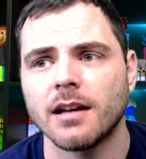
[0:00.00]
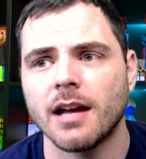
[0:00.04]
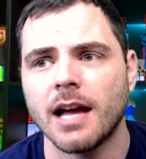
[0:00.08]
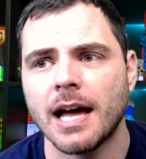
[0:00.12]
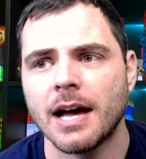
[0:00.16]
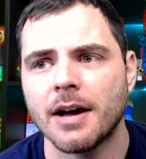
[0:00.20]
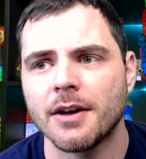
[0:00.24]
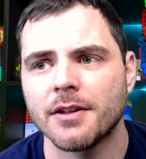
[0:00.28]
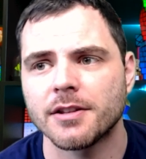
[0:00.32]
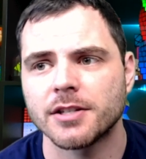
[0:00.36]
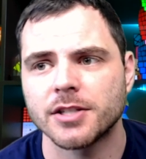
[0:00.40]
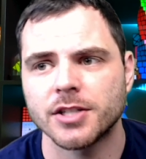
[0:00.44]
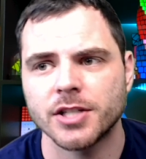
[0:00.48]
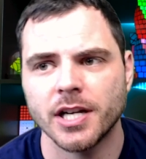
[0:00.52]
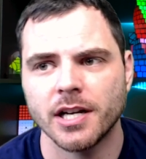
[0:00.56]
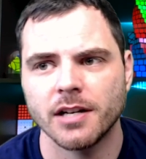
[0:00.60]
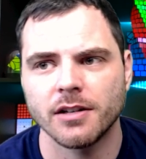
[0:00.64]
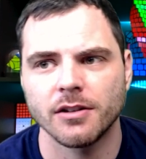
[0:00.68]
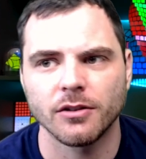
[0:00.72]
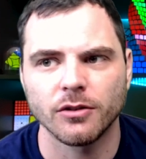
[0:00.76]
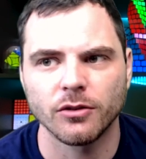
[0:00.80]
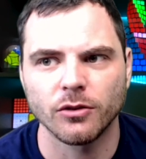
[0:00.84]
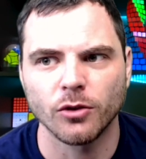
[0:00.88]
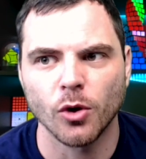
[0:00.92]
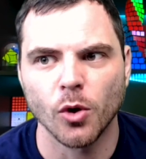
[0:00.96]
how the
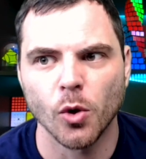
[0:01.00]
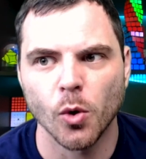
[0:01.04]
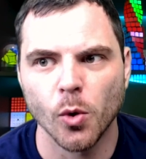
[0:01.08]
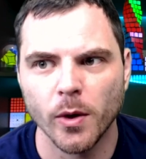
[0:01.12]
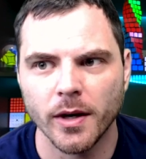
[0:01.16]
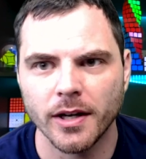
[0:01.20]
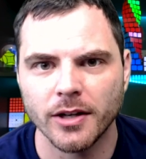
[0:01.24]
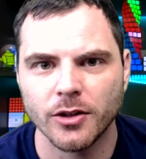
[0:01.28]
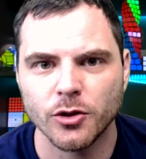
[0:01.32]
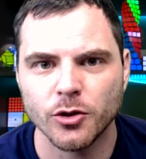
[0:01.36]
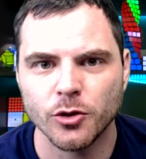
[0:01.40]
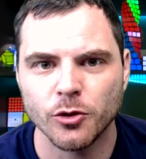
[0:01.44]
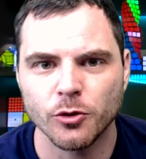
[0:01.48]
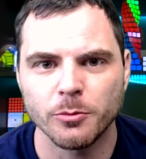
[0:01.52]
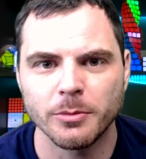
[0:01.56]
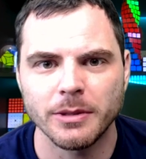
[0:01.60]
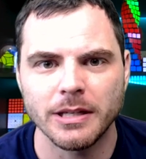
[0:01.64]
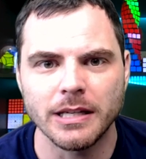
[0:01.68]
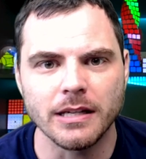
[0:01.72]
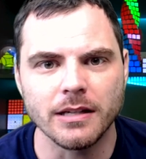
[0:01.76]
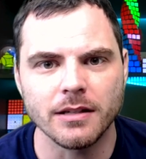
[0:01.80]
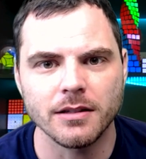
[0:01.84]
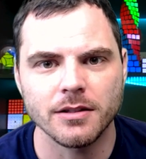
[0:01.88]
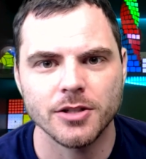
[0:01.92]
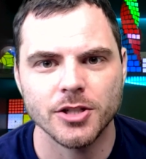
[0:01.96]
channel's going to
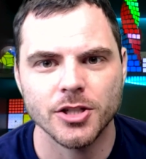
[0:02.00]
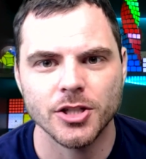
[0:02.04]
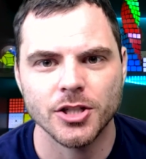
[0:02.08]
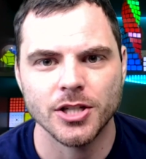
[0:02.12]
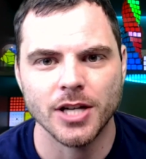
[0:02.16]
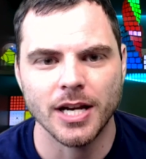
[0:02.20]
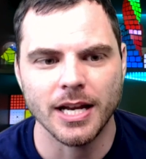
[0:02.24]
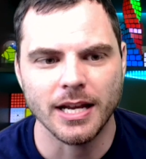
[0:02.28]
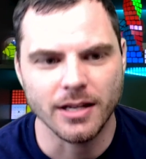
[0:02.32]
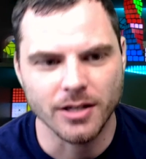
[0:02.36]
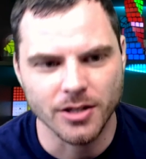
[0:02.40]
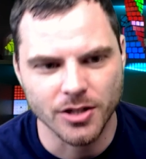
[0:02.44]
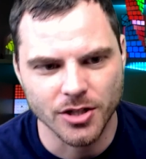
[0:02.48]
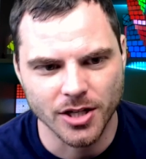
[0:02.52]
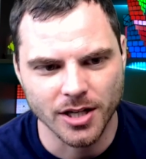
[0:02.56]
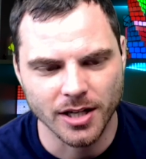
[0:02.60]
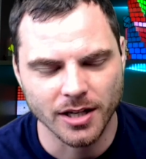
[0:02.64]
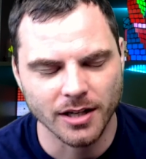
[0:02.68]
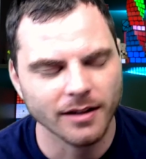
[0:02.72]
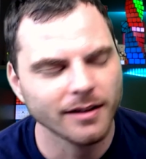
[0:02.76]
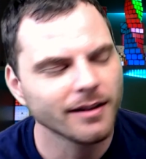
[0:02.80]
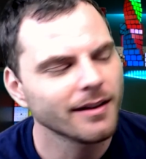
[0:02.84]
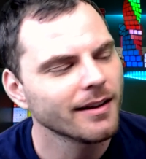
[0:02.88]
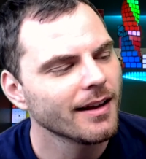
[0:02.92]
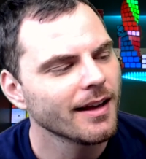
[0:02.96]
be
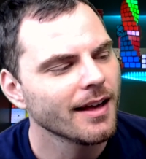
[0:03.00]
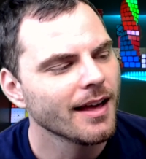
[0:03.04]
changing.